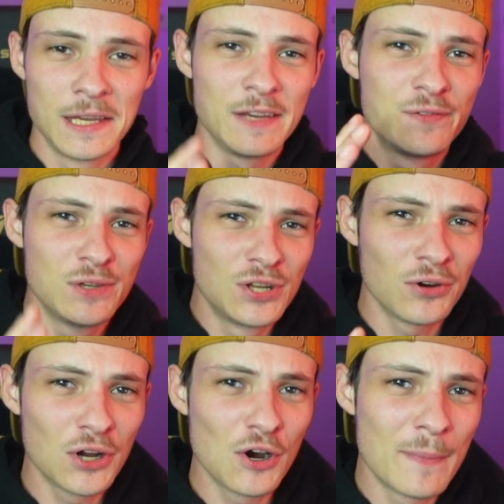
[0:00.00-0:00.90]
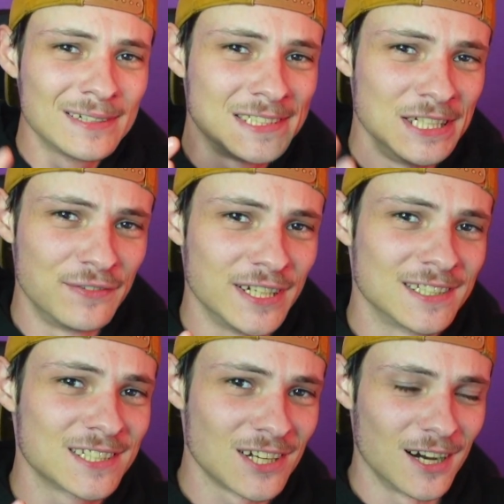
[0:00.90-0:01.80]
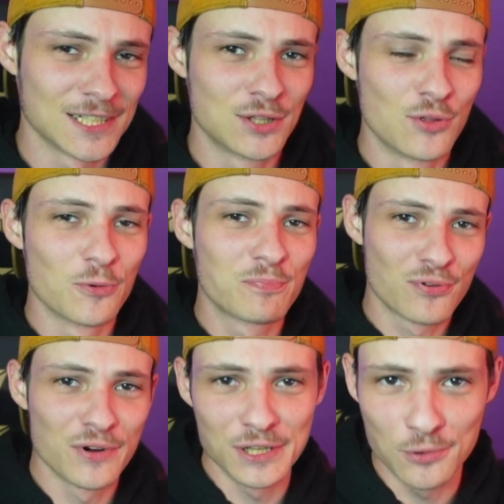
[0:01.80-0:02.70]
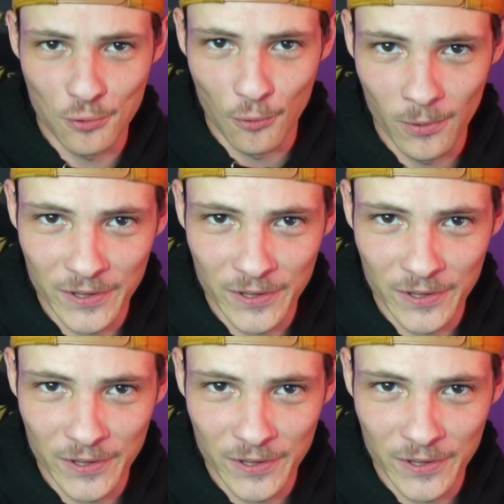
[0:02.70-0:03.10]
If you don't know about dividend stocks, they're pretty cool.